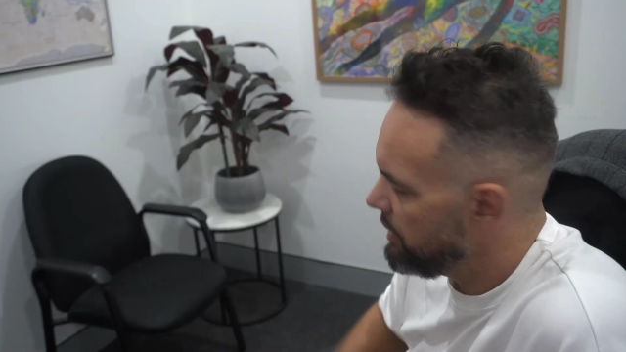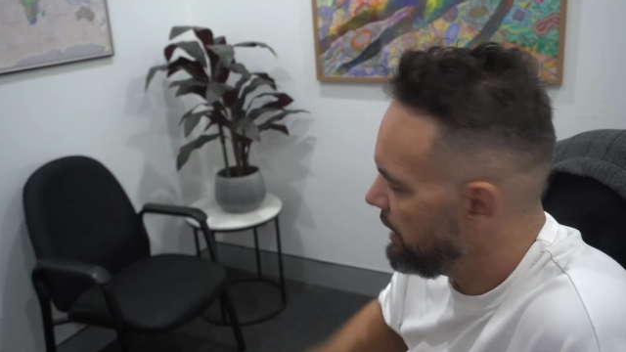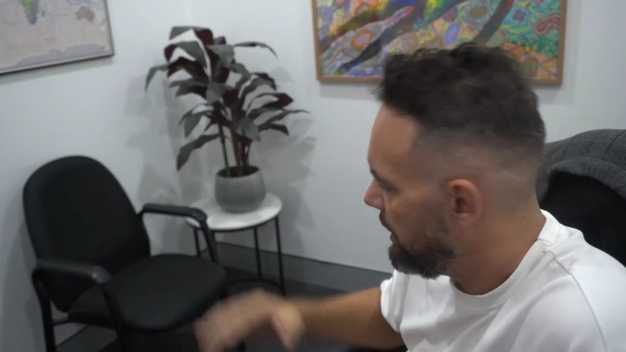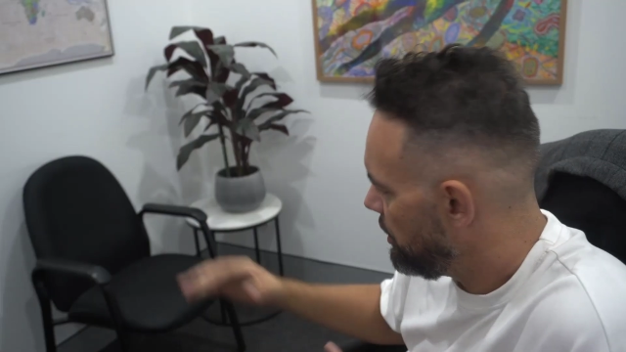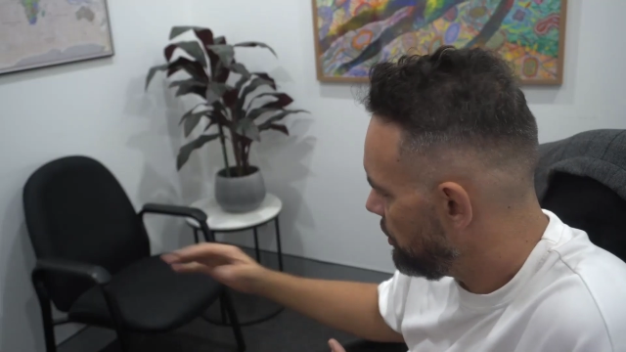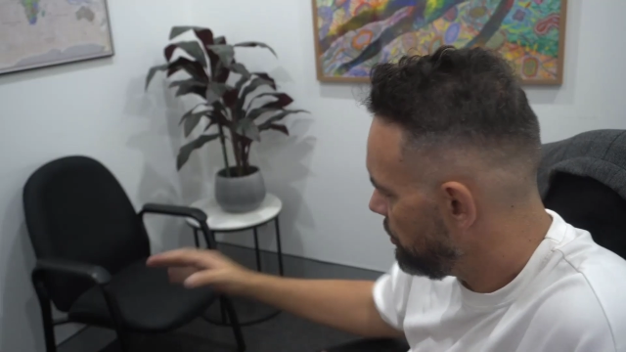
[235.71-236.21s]

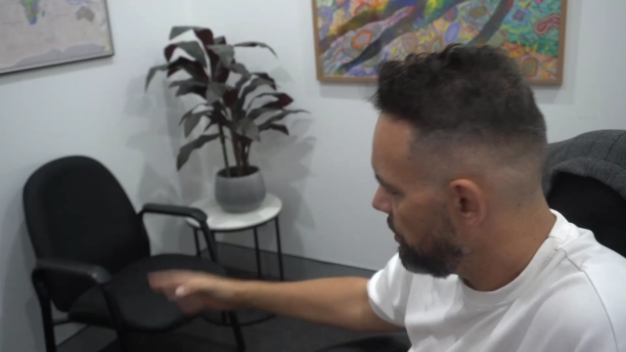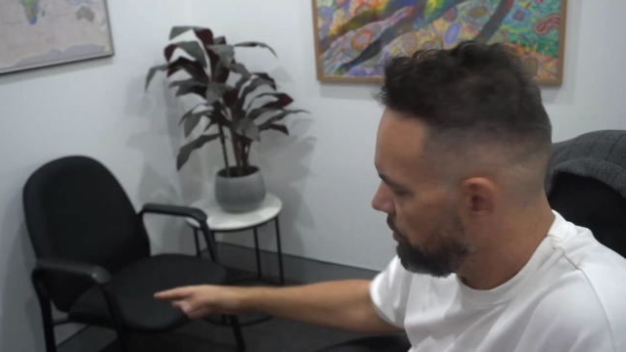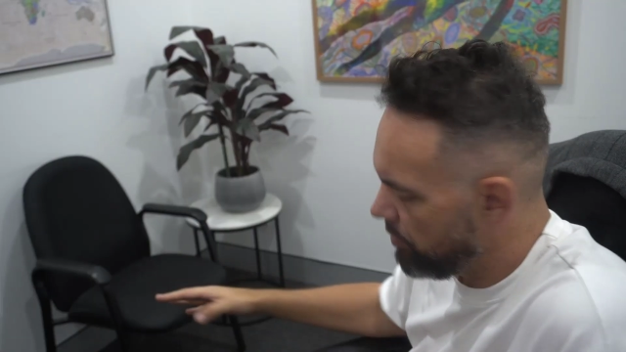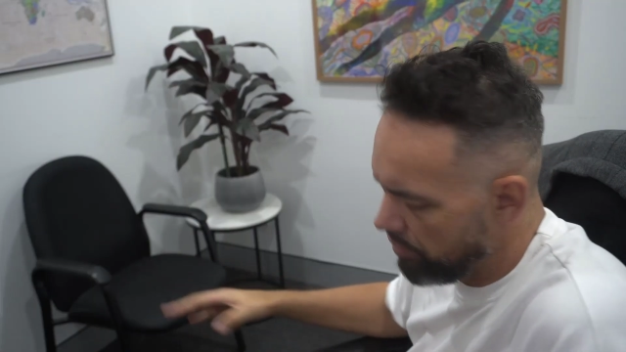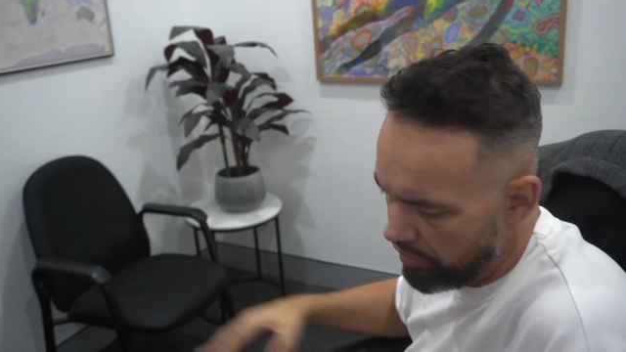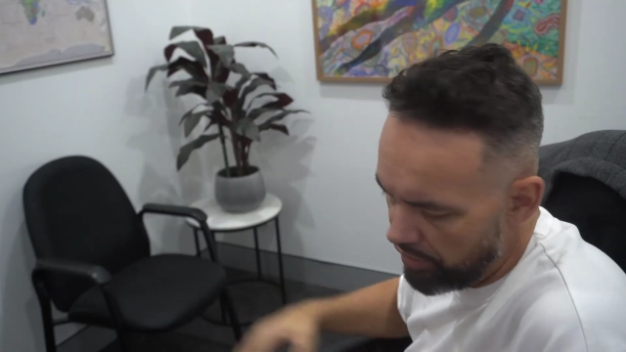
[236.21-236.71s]
saying,
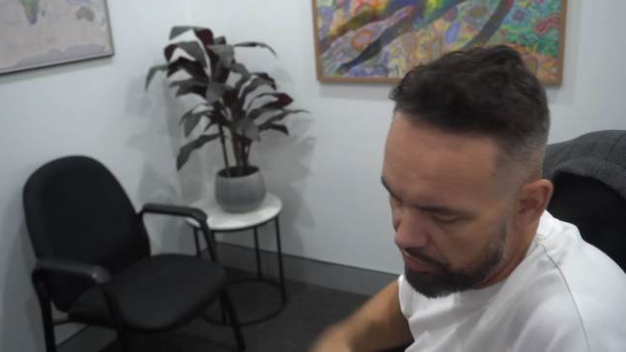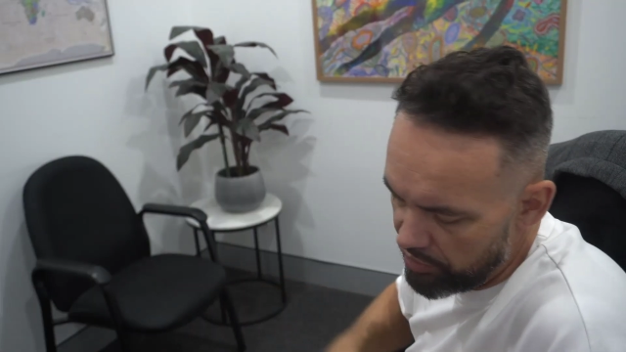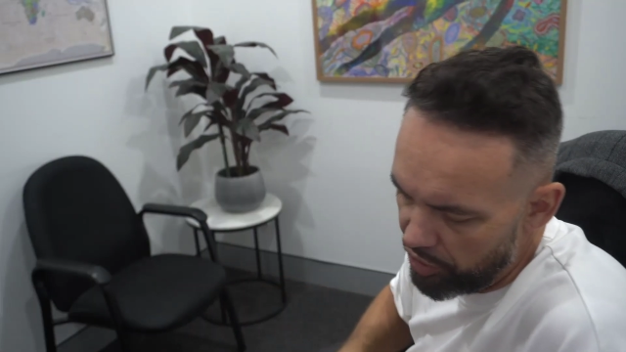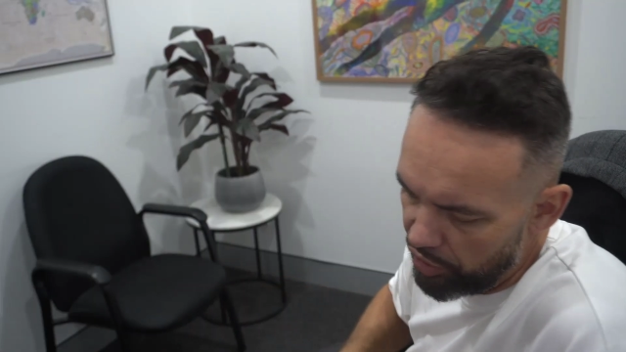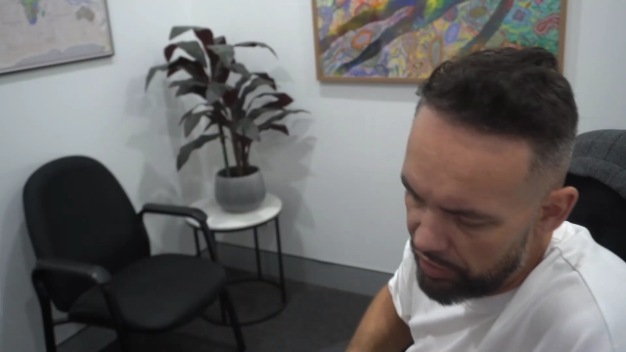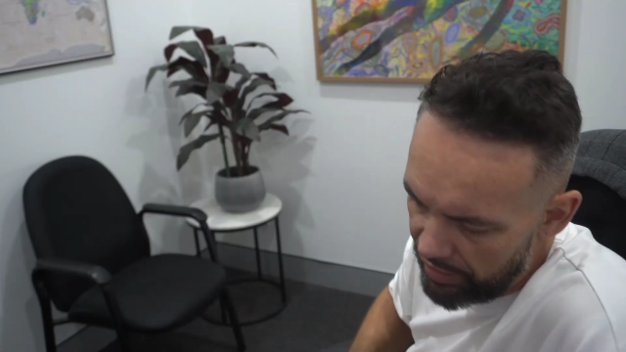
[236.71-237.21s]
it's
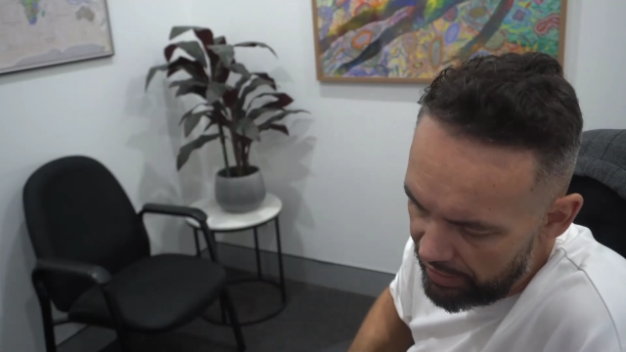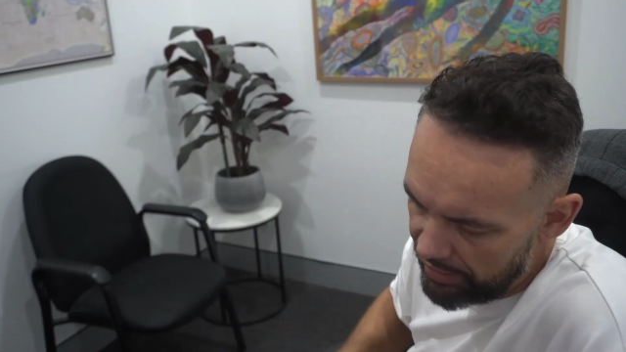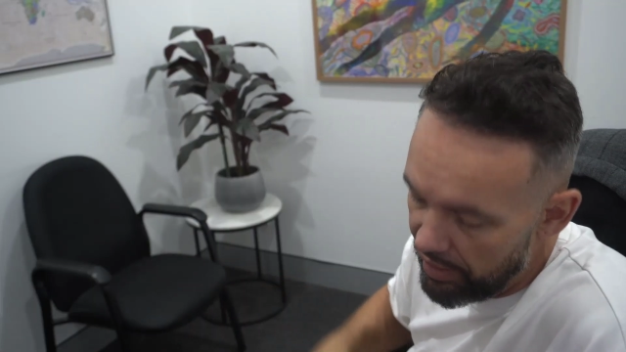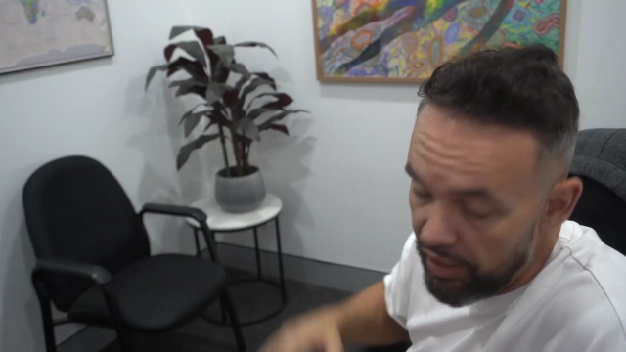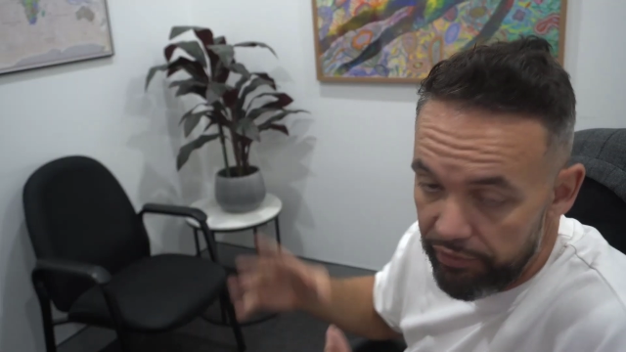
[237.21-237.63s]
not okay.